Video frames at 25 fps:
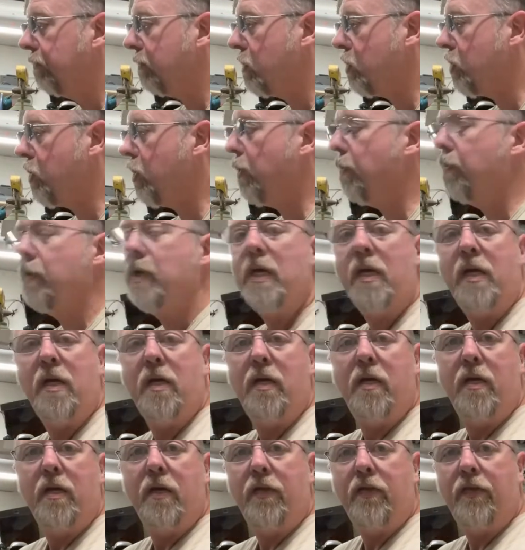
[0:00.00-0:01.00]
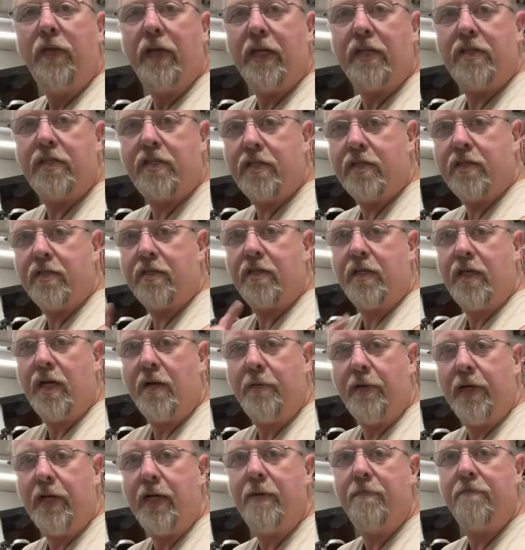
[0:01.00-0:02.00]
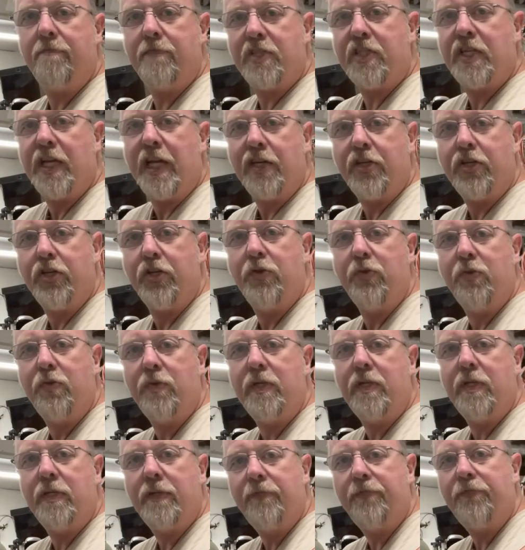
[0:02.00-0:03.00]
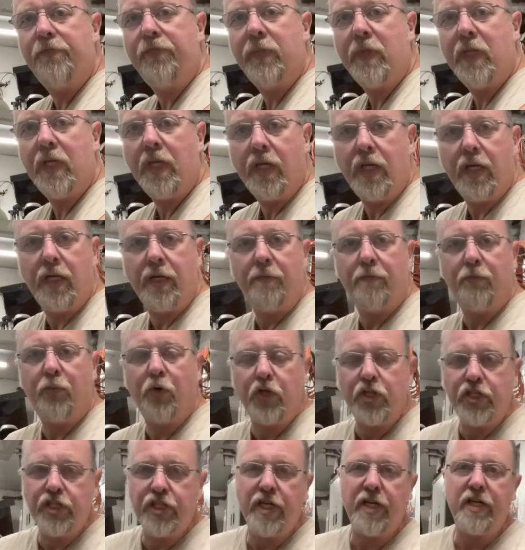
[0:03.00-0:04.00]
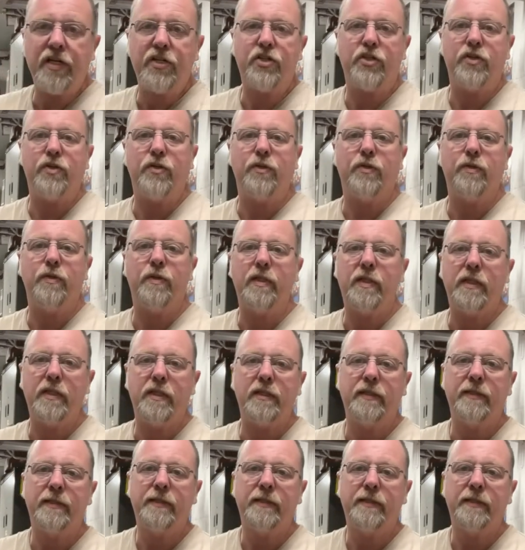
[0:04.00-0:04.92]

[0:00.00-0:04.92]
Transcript: So that's coming up. Stay tuned. Appreciate you